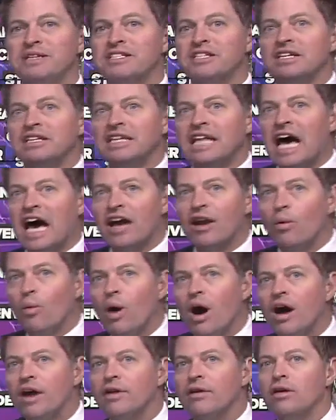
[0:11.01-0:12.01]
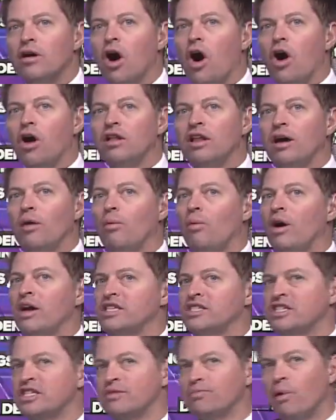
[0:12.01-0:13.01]
means a lot of water all at
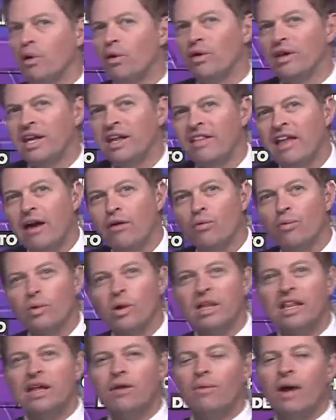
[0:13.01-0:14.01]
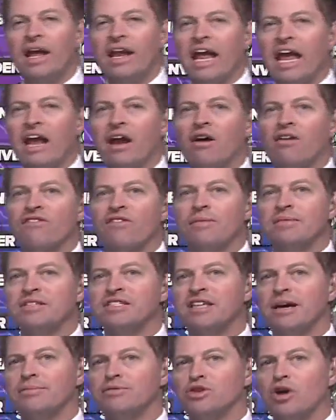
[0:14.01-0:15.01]
once, just pulling in that really wet air from the
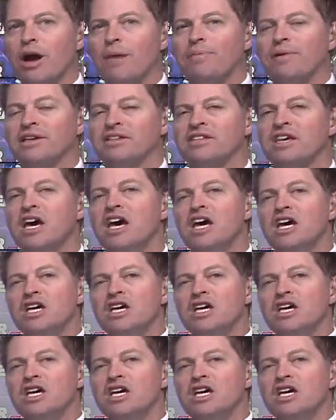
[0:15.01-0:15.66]
subtropics.